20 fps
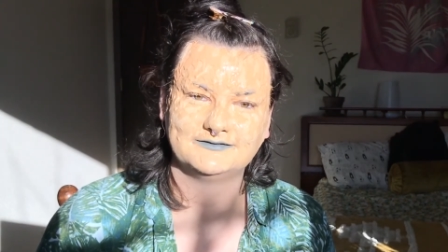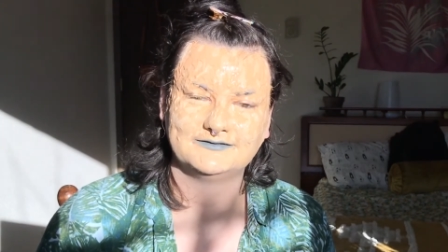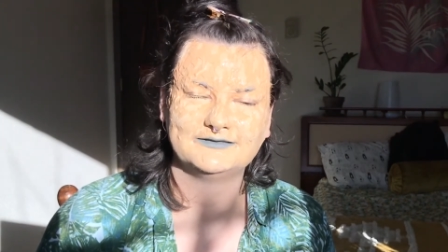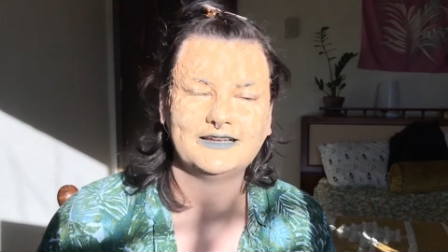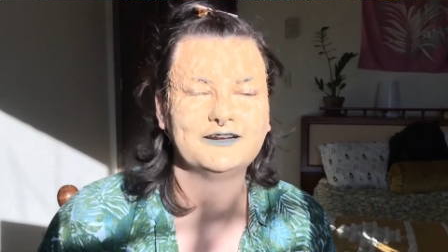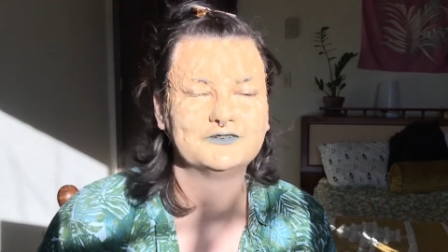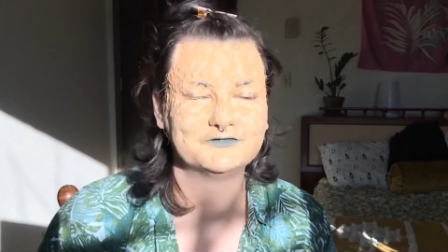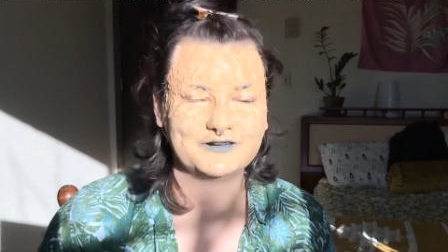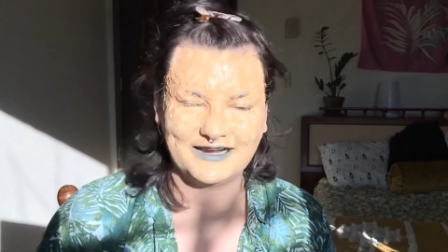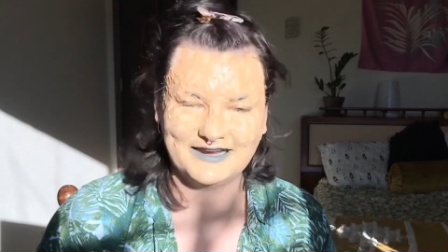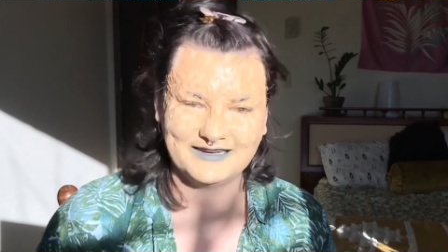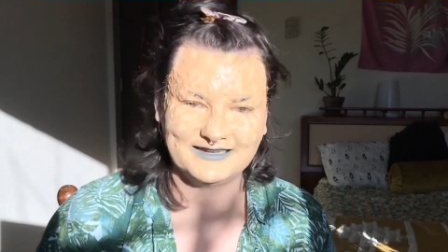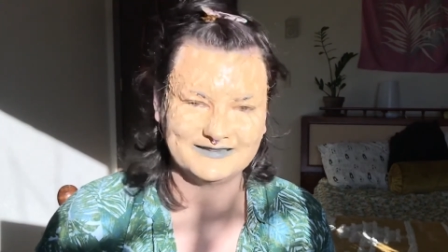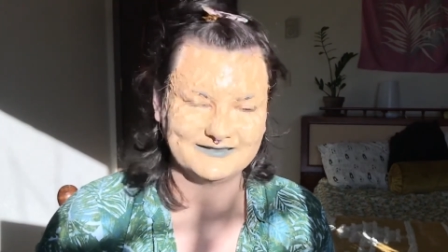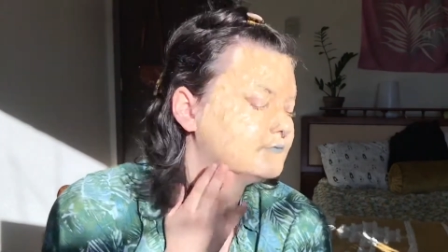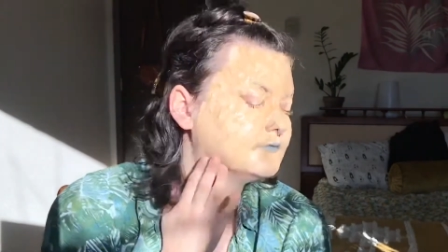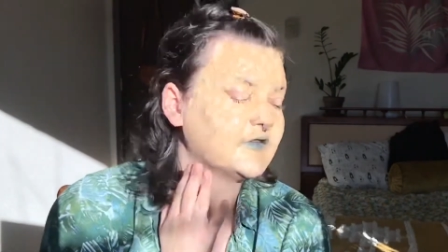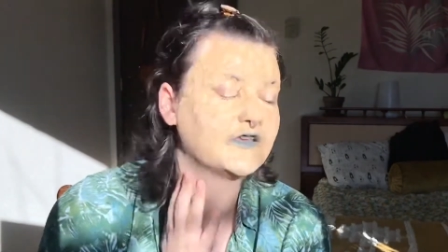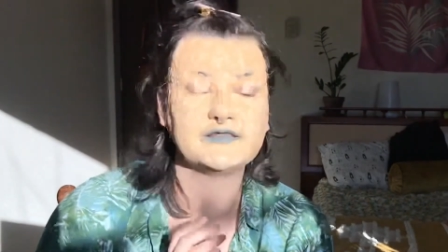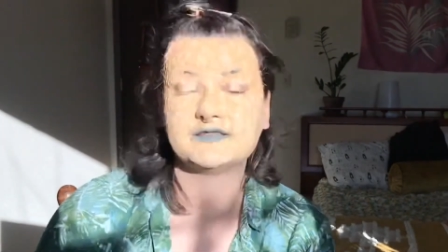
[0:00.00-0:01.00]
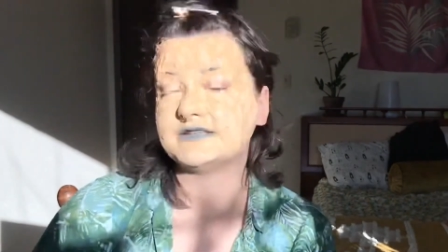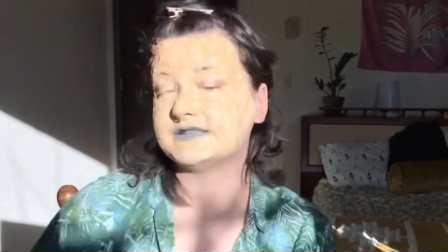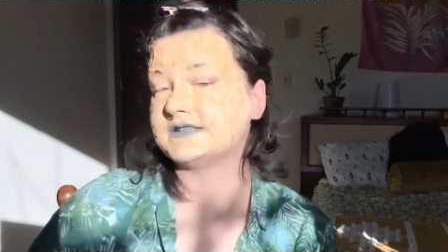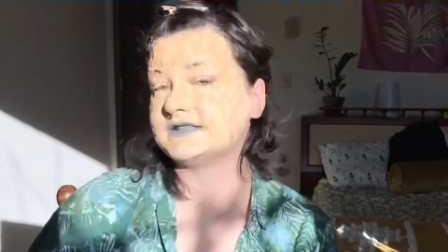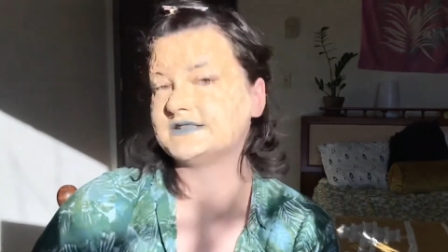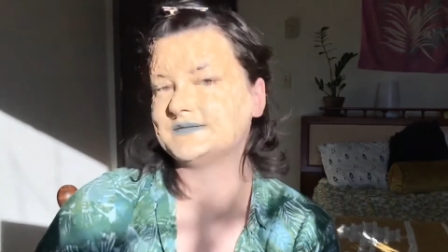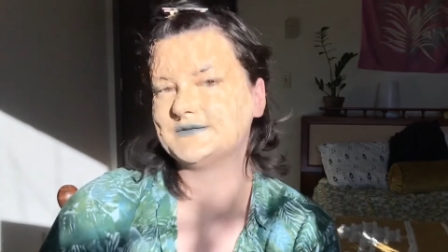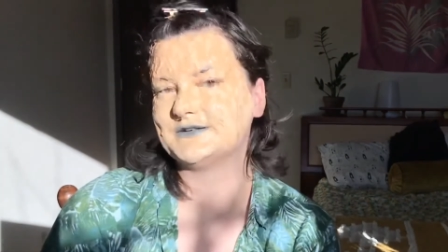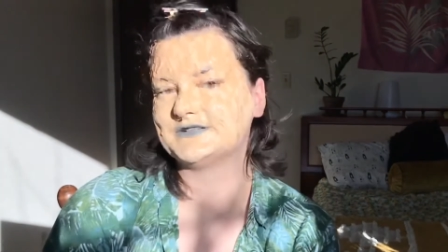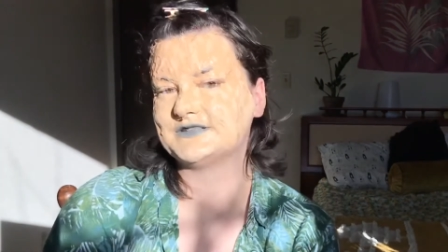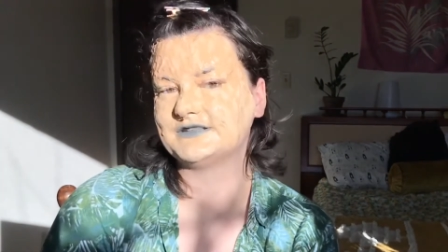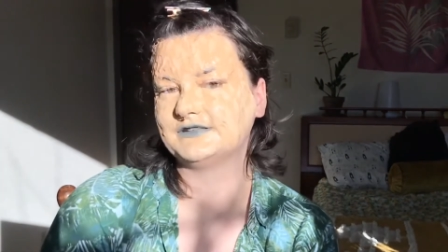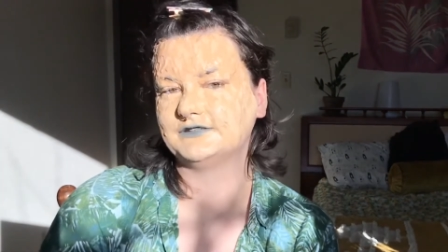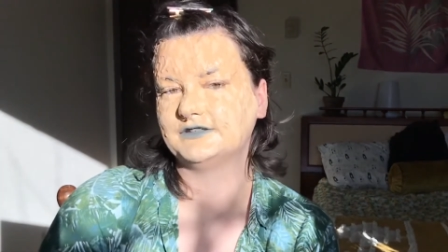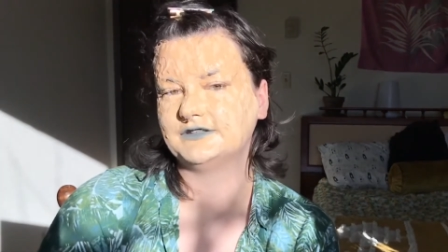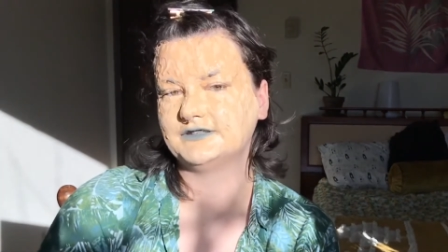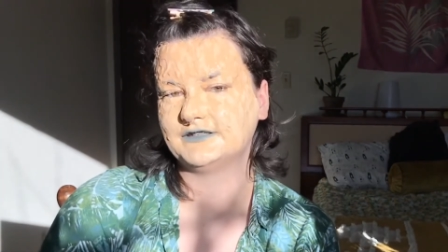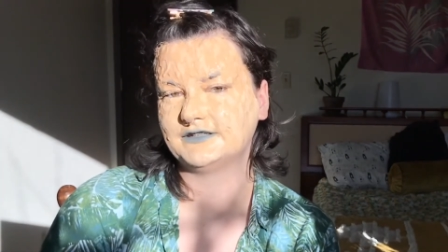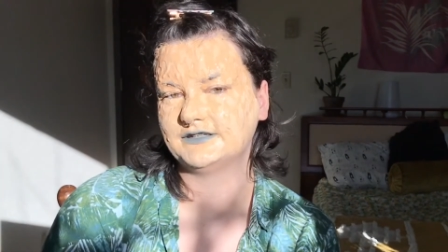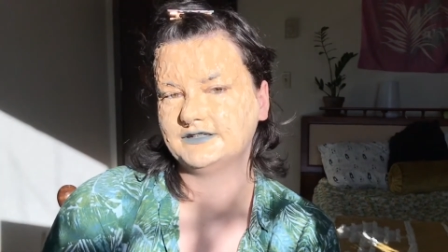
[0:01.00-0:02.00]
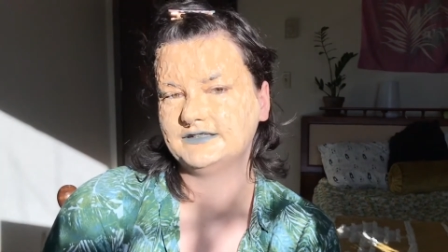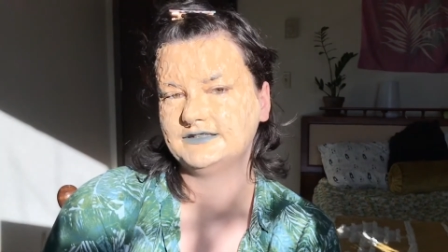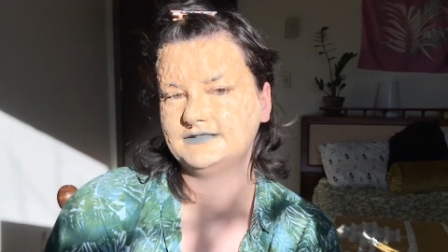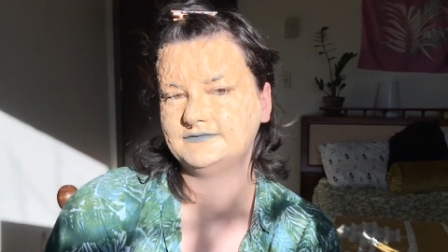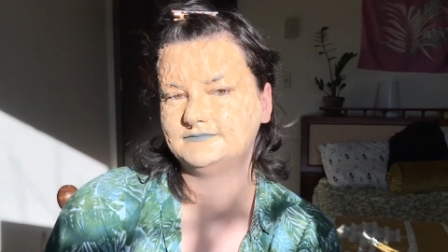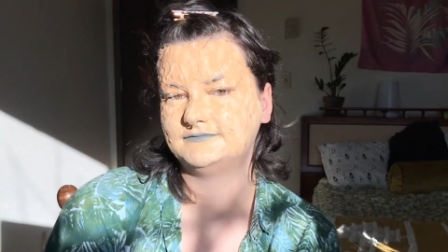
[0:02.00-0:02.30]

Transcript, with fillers: Hooray. This isn't supposed to look good,